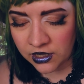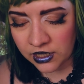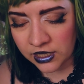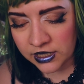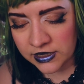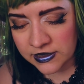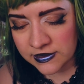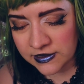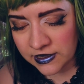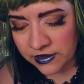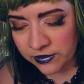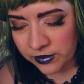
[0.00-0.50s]

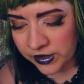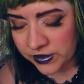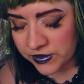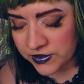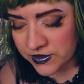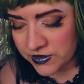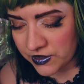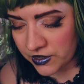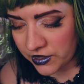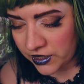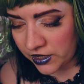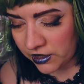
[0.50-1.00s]
I'd say we
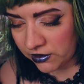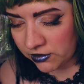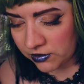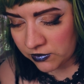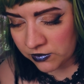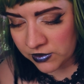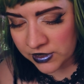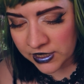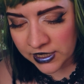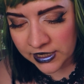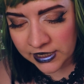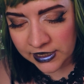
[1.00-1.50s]
also go in
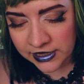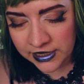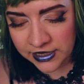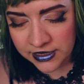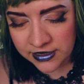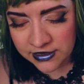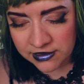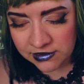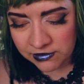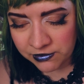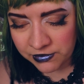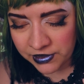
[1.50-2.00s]
with a
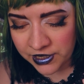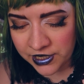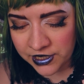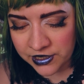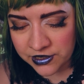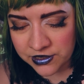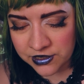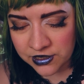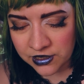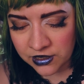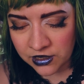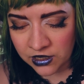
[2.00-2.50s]
little
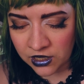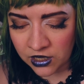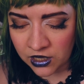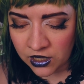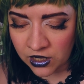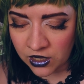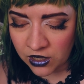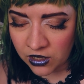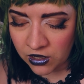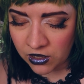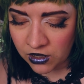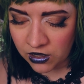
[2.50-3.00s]
bit
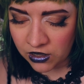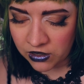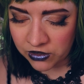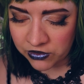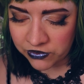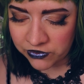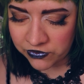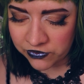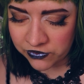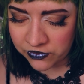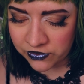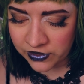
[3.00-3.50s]
of
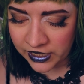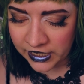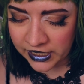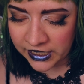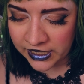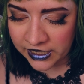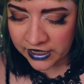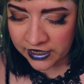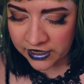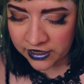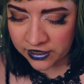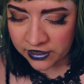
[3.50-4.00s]

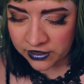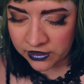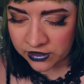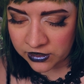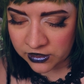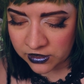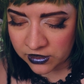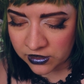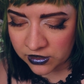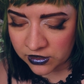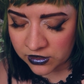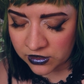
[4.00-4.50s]
a
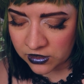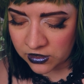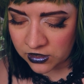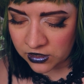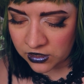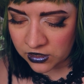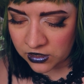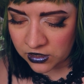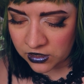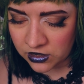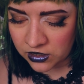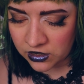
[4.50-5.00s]

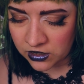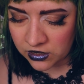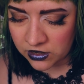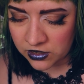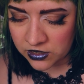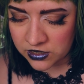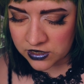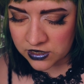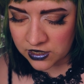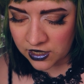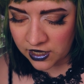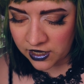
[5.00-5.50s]

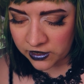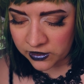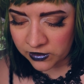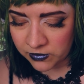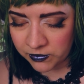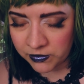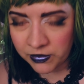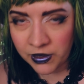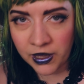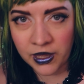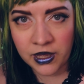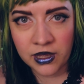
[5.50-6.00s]
dark
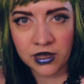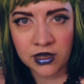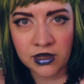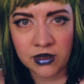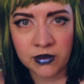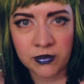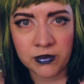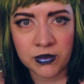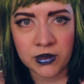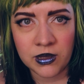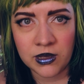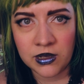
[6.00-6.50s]

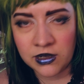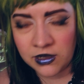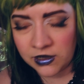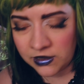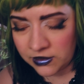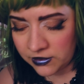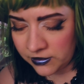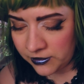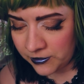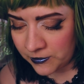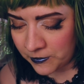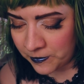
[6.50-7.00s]

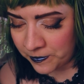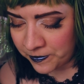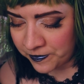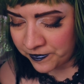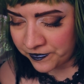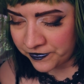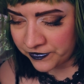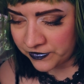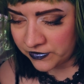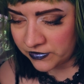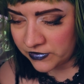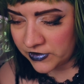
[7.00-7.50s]
purple.
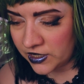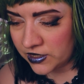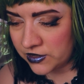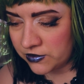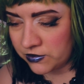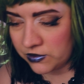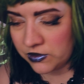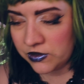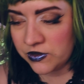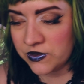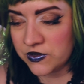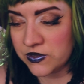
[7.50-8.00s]
It
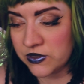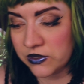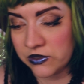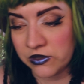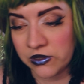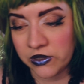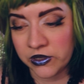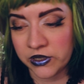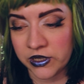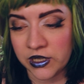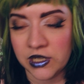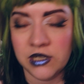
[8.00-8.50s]
will also
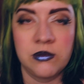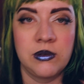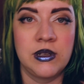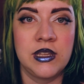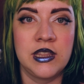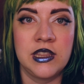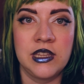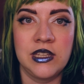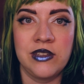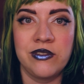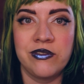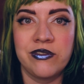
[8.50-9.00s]
look good
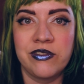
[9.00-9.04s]
with the